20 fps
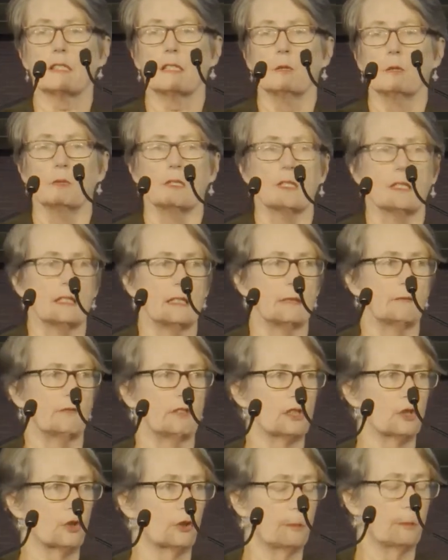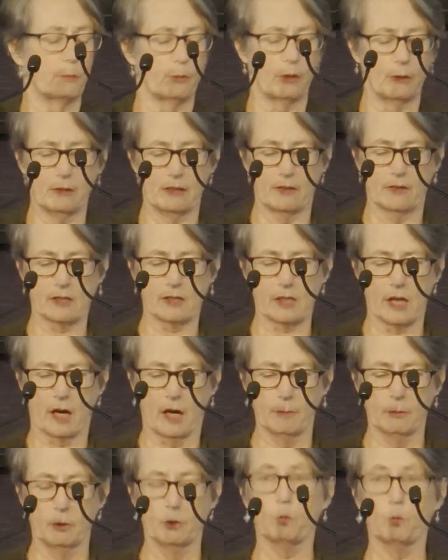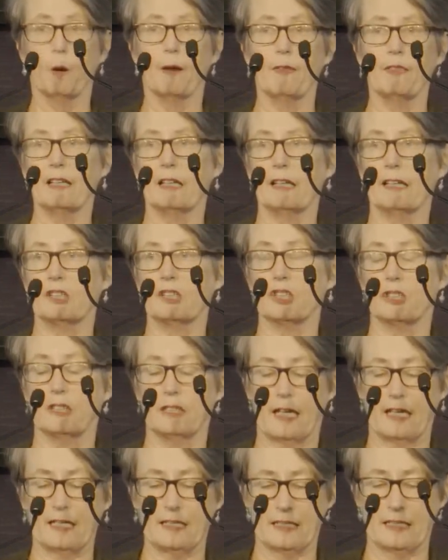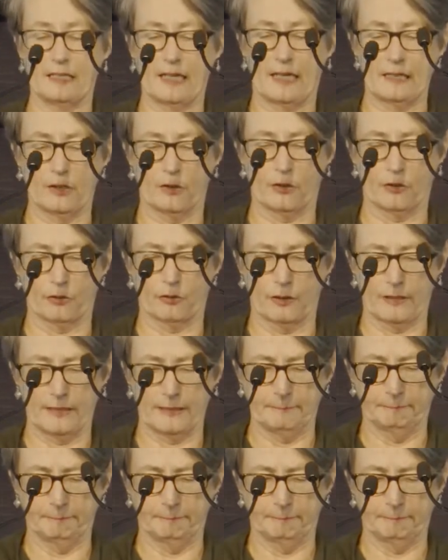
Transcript: who was the Victorian Premier at the time, who'd won the election in 1883.